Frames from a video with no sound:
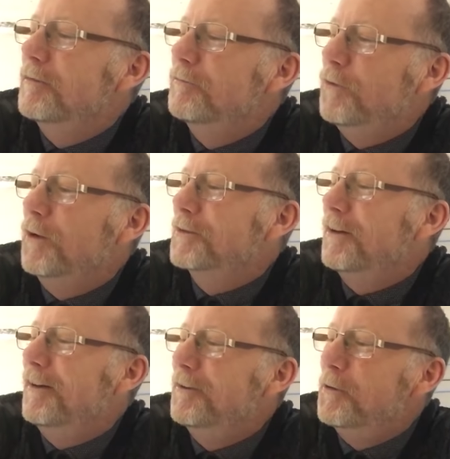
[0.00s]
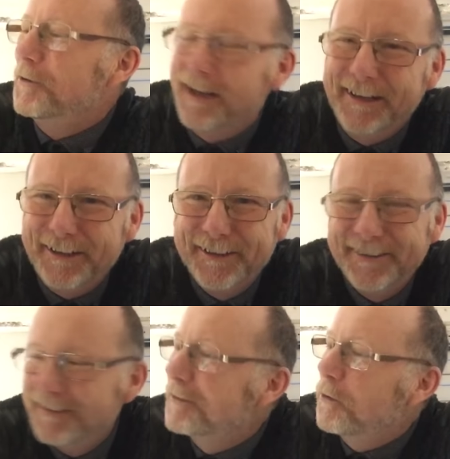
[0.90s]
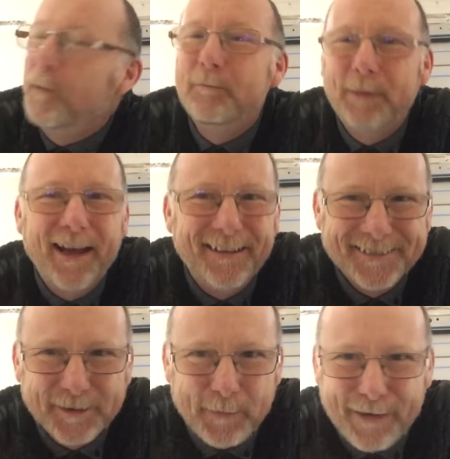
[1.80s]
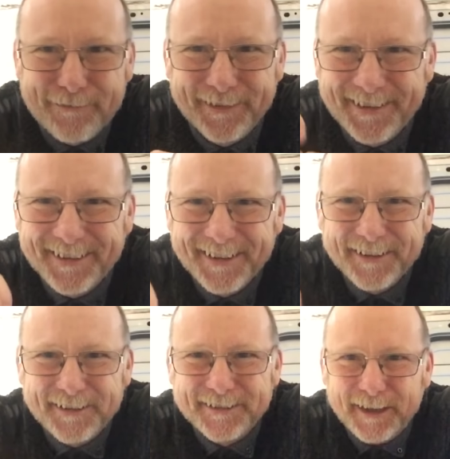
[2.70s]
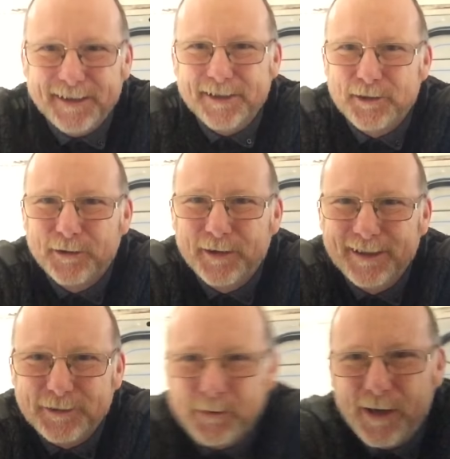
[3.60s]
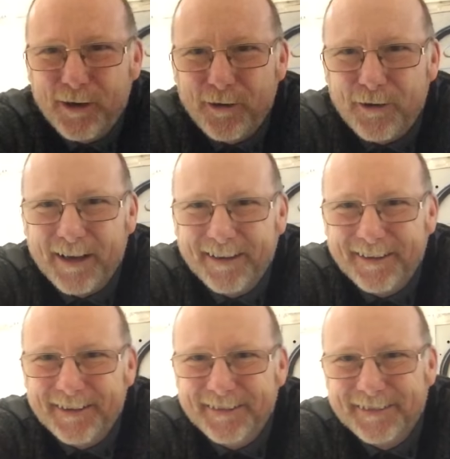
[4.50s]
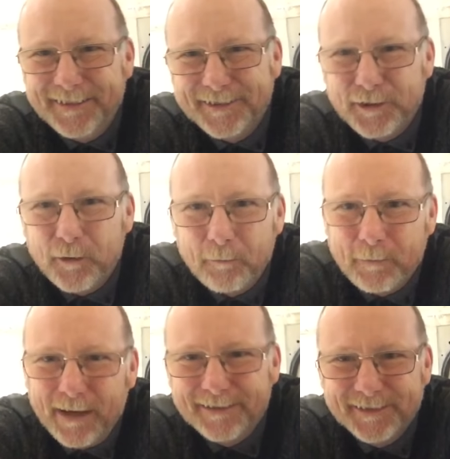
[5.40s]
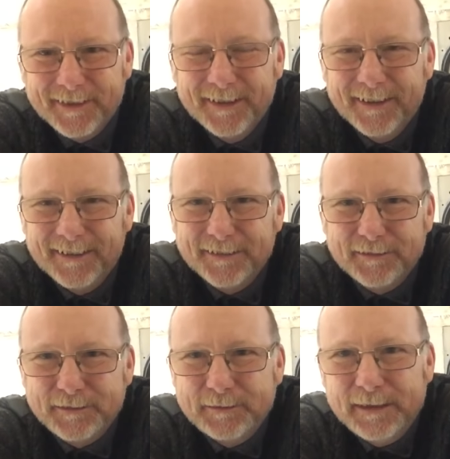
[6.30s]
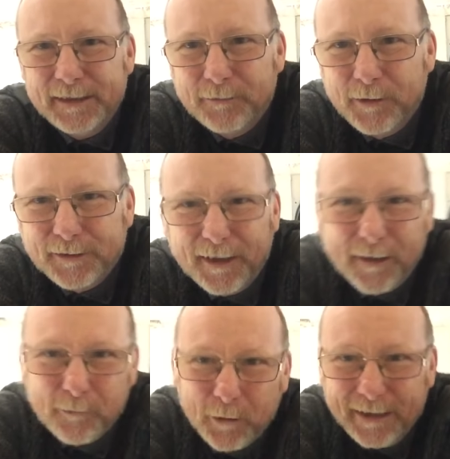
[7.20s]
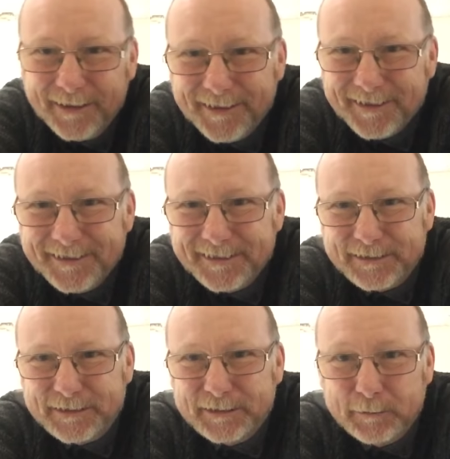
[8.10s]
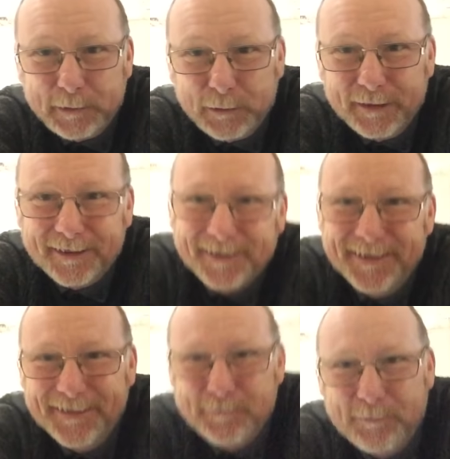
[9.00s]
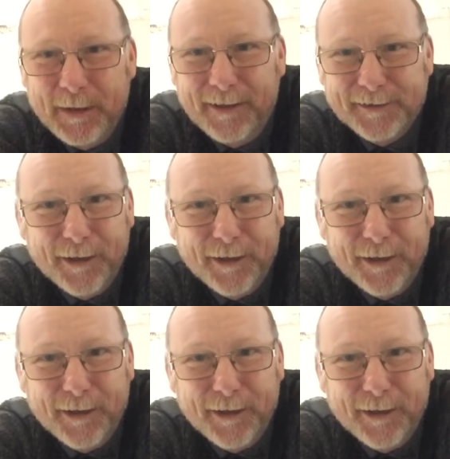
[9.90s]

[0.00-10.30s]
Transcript: volatile organic compounds. Apparently, Danish oil is quite high in these compounds. I thought, well, I don't know what it is, to be honest. But